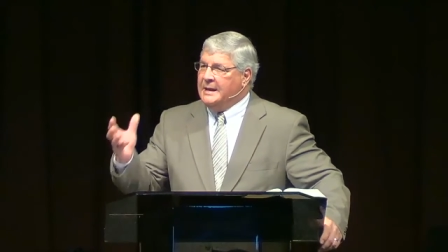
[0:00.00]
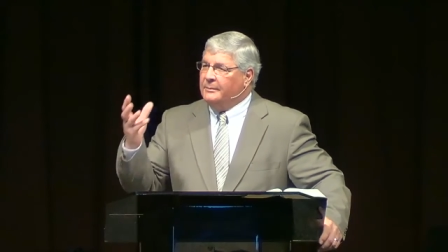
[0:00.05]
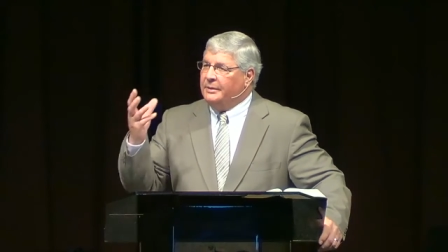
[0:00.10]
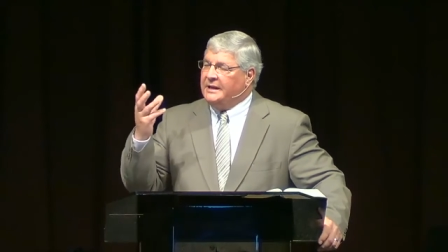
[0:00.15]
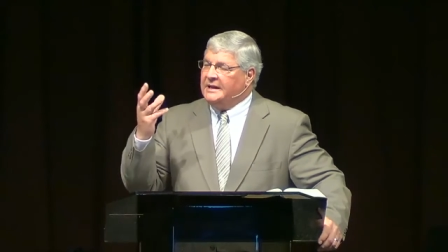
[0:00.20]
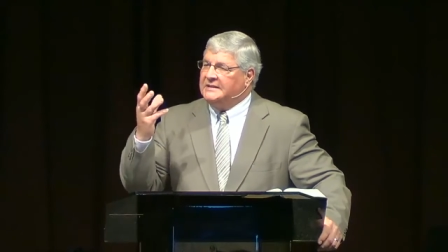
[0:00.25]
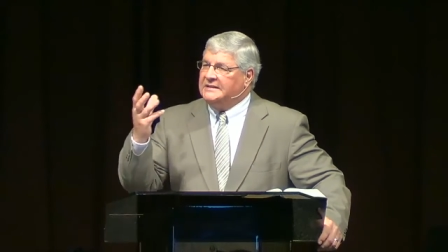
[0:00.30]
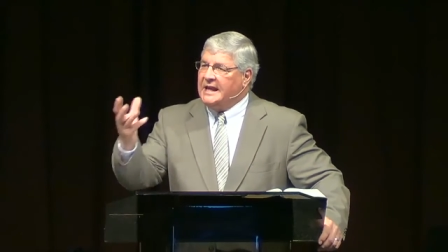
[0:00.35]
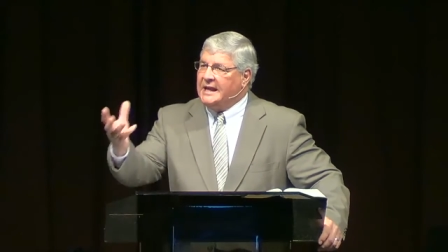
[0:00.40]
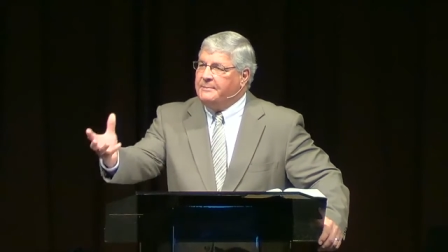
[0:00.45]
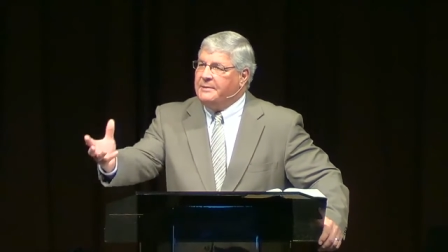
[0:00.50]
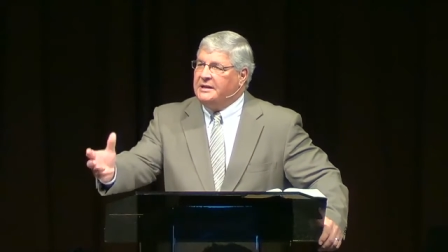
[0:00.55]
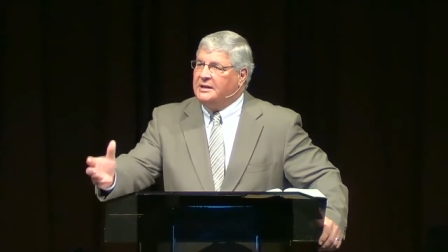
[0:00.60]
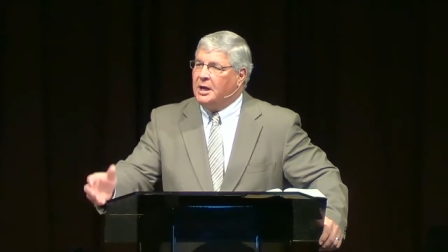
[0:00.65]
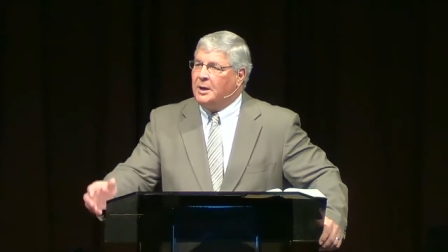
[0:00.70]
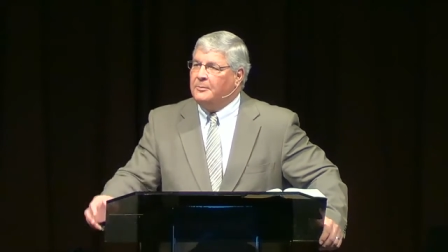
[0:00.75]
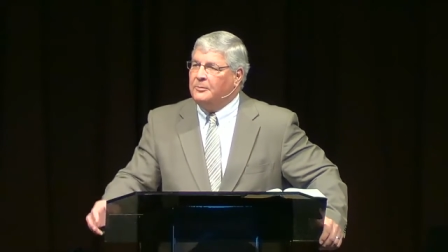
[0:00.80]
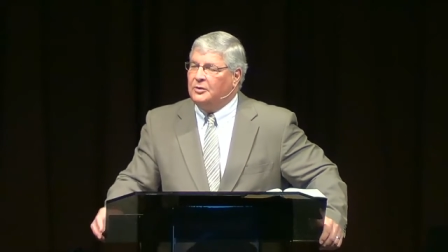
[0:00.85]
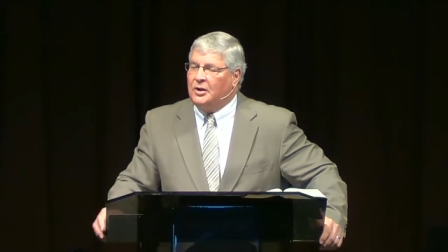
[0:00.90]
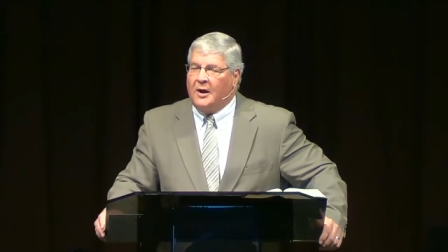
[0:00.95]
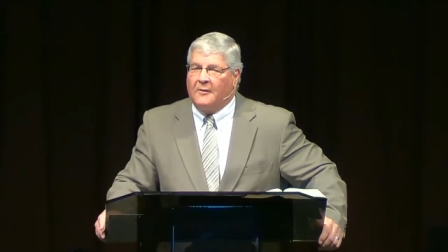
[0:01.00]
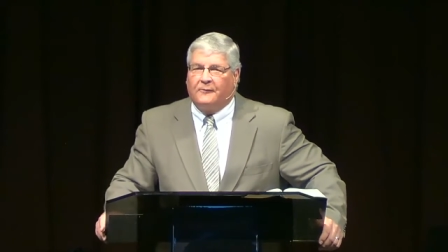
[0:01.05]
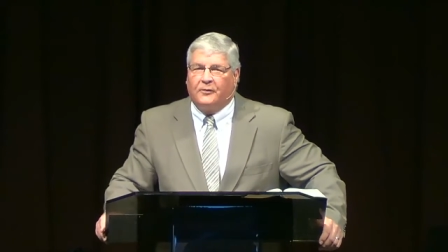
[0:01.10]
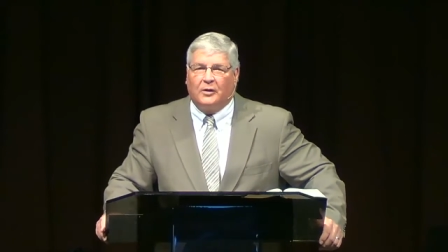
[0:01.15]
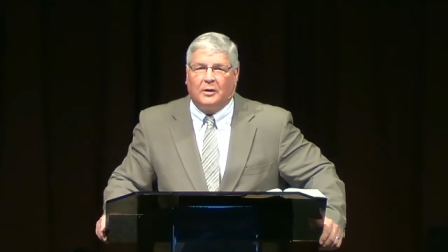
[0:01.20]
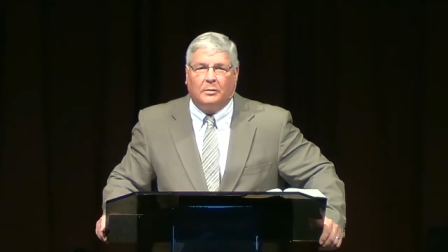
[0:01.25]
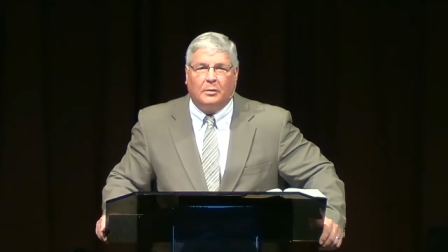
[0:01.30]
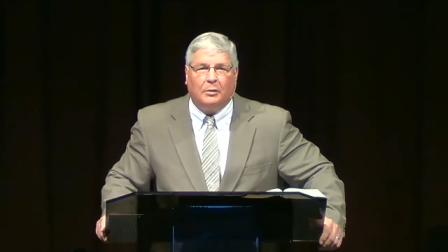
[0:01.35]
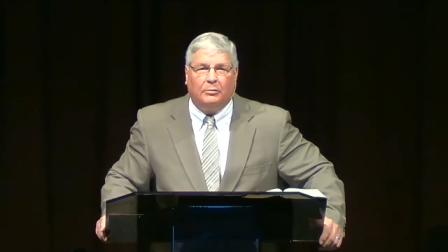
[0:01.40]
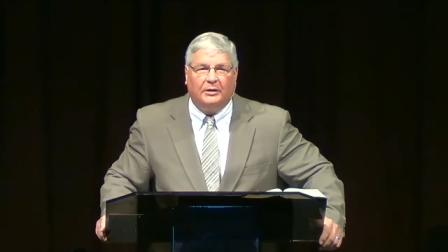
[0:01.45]
But as they become
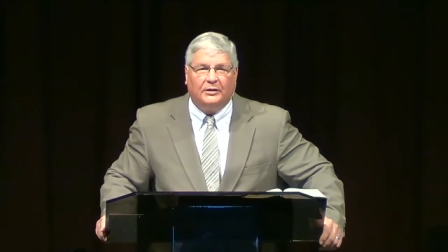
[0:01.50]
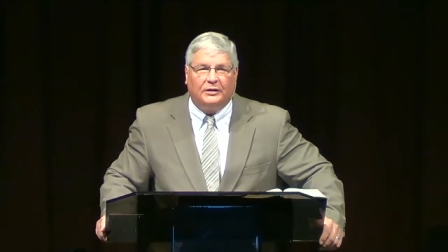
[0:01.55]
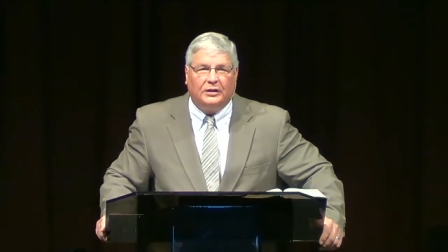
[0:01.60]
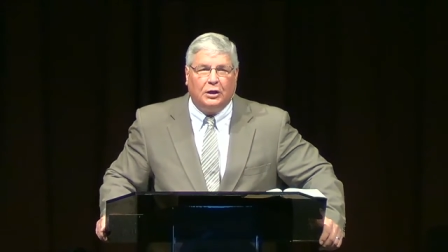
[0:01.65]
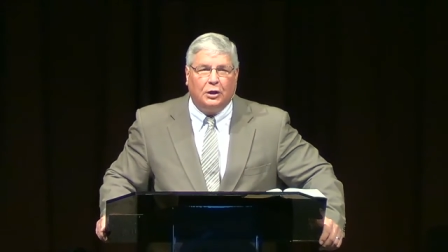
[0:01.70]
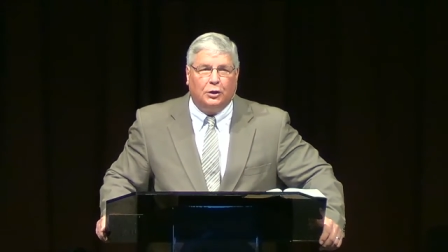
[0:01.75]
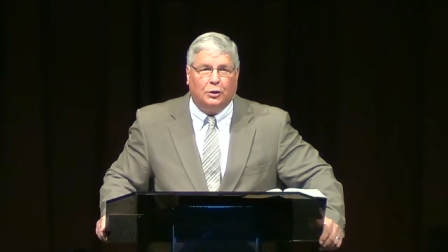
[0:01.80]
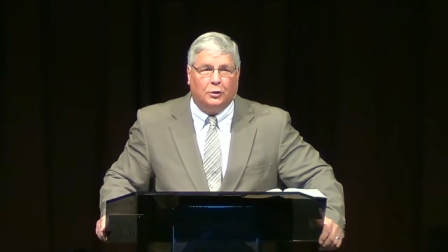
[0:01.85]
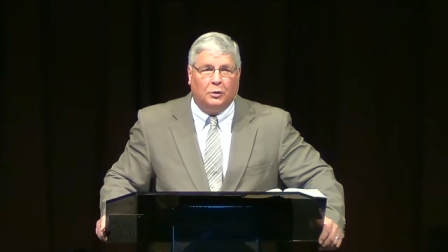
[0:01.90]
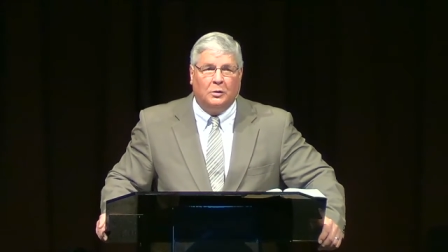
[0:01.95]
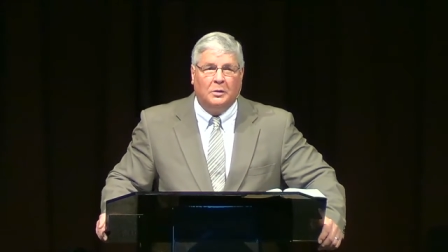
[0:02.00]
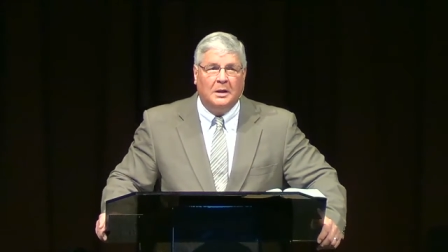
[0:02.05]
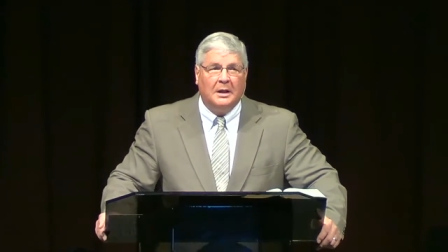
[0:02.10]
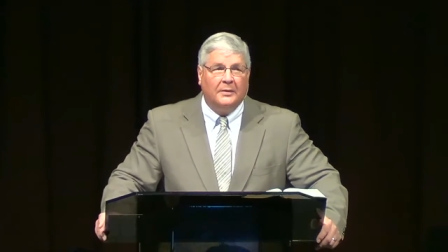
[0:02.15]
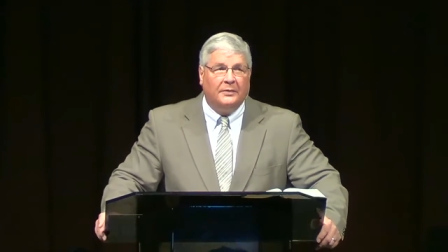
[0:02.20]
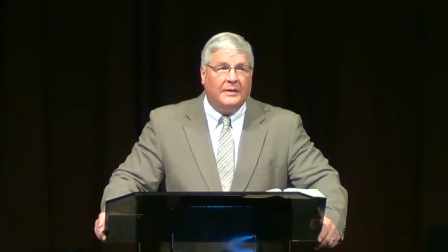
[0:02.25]
comfortable with you,